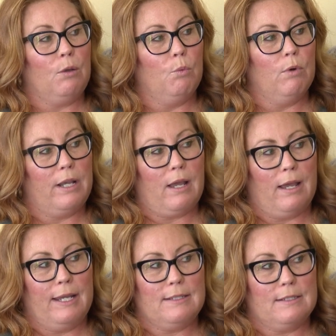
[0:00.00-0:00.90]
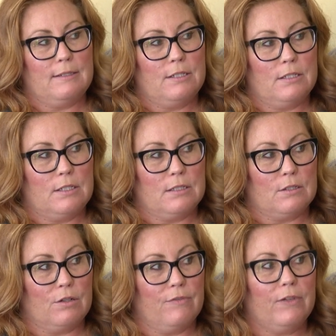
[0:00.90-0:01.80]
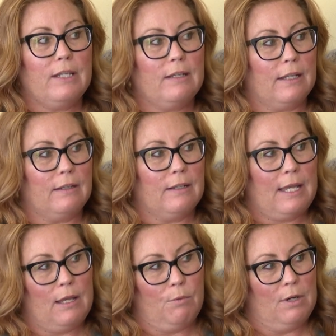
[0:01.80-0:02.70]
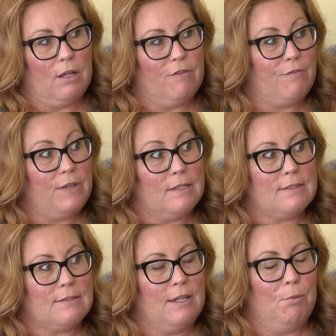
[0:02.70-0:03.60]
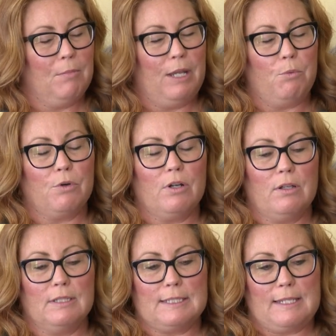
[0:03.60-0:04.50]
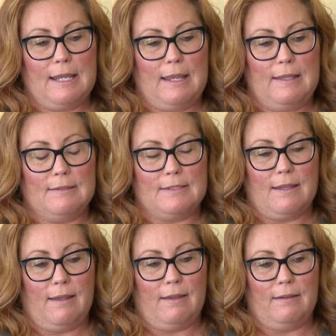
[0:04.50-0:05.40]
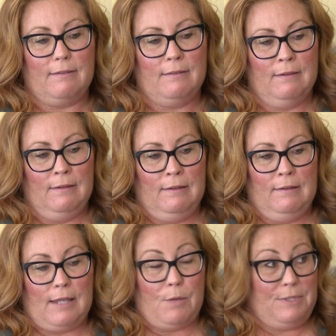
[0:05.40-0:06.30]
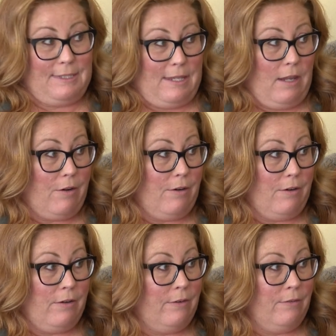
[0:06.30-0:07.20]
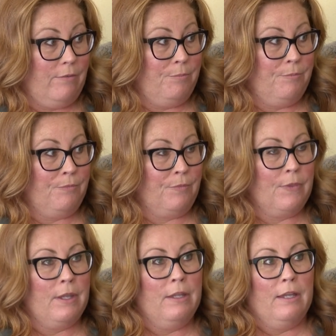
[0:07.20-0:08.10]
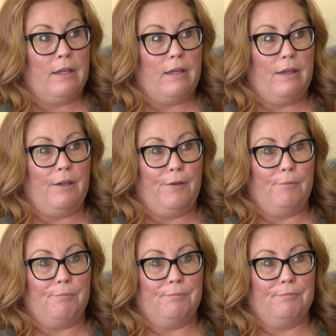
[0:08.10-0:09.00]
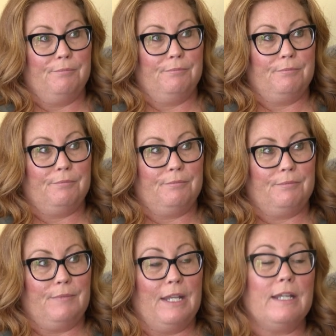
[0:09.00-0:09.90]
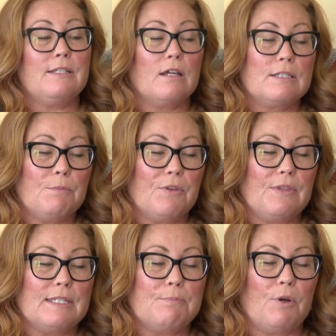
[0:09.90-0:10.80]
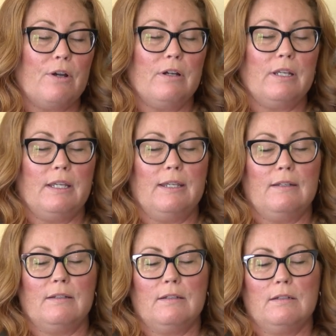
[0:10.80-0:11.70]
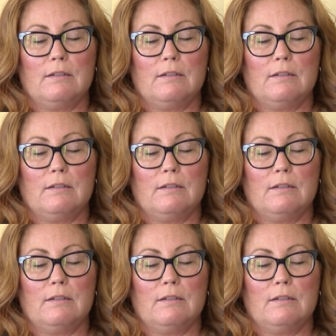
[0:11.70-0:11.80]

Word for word: and what I did to deserve it and how it all fits in my world. And uh, I was scared. Yeah. Um, and I talked about this part in